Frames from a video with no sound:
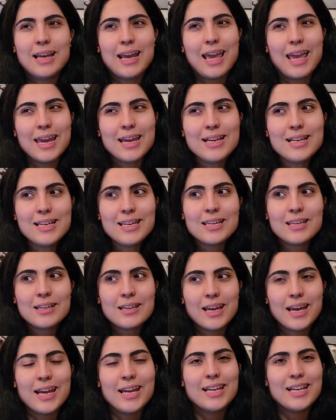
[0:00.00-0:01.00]
8,
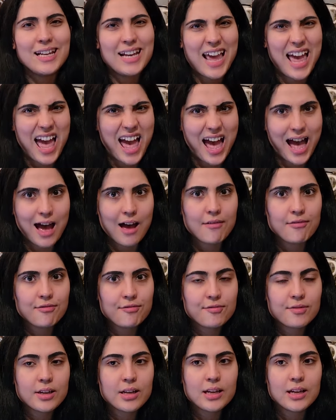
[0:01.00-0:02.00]
8.5.
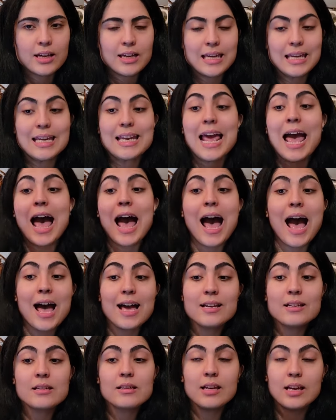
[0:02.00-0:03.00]
It
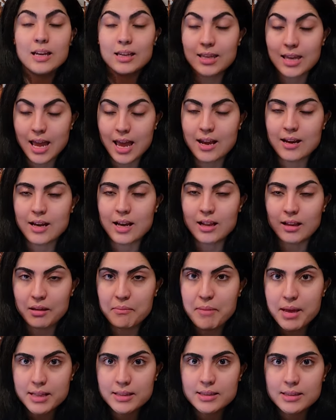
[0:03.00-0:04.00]
had, again,
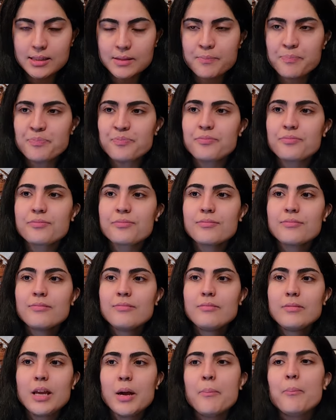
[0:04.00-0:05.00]
elements,
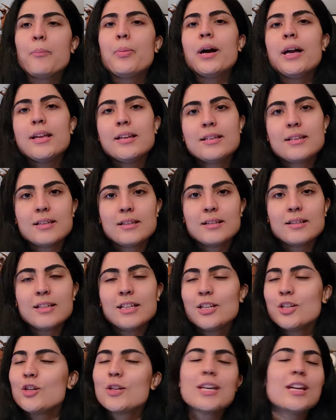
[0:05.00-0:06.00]
but
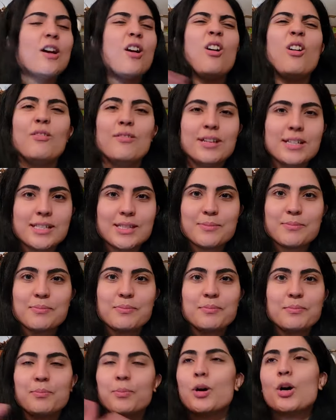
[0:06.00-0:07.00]
you can always
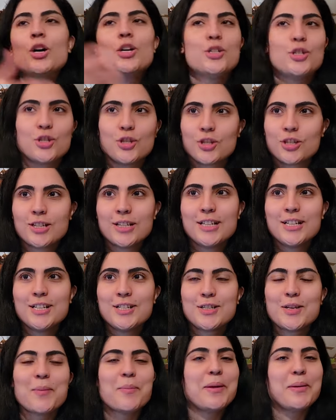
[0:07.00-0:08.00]
push
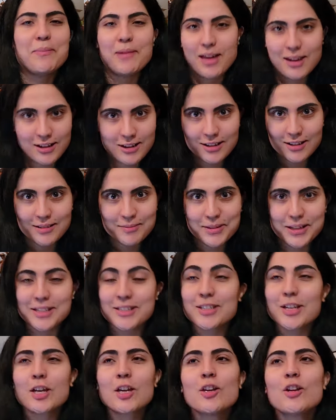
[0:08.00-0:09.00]
to be better,
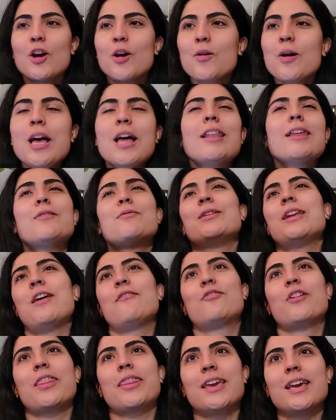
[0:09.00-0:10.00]
because, like, you know, like with
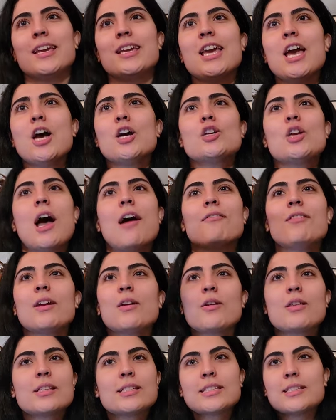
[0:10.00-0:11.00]
everything, you have like
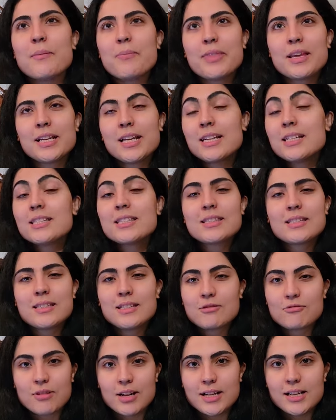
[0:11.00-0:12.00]
something that is the
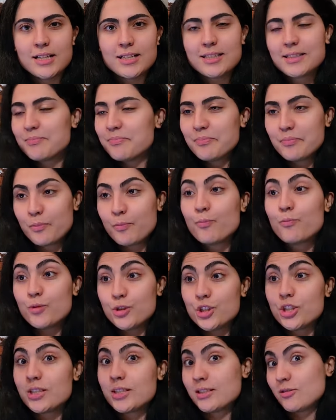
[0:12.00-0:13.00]
greatest,
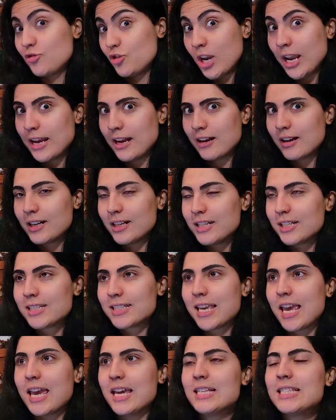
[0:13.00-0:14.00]
which is Jane Eyre in this
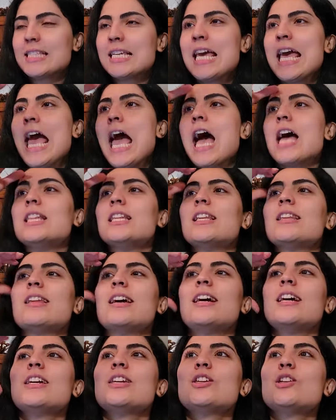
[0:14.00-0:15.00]
case, and then
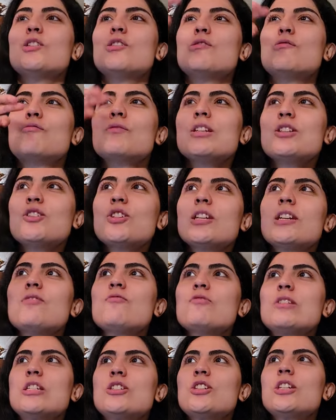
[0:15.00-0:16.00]
like you're
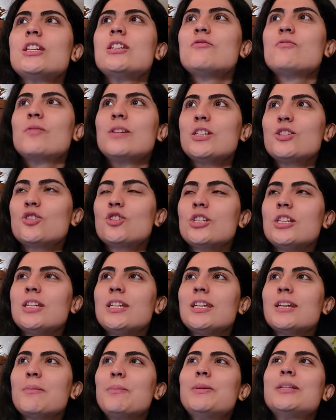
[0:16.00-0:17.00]
reaching,
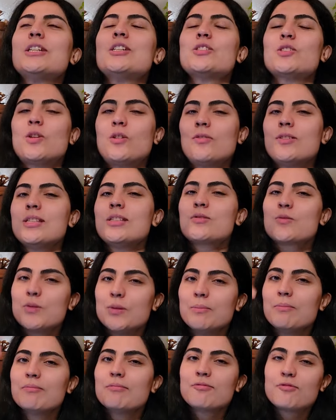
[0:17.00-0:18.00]
but there's always
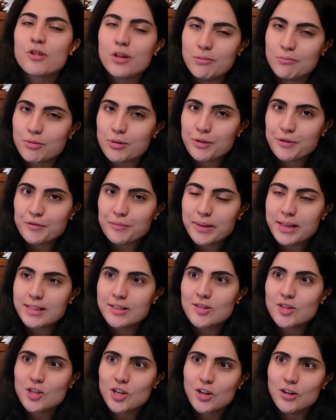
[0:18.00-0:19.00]
room for
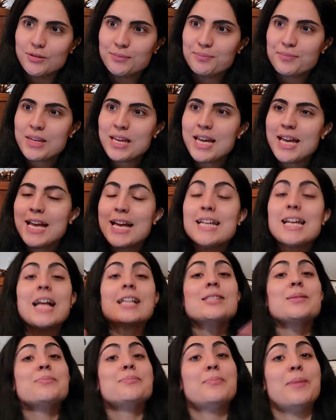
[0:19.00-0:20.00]
improvement. So
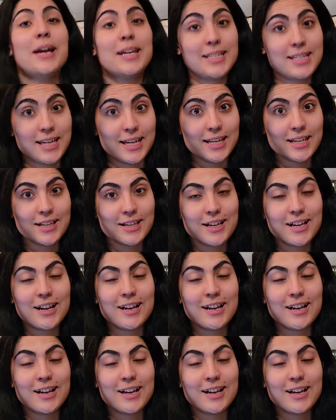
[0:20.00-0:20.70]
that's my take.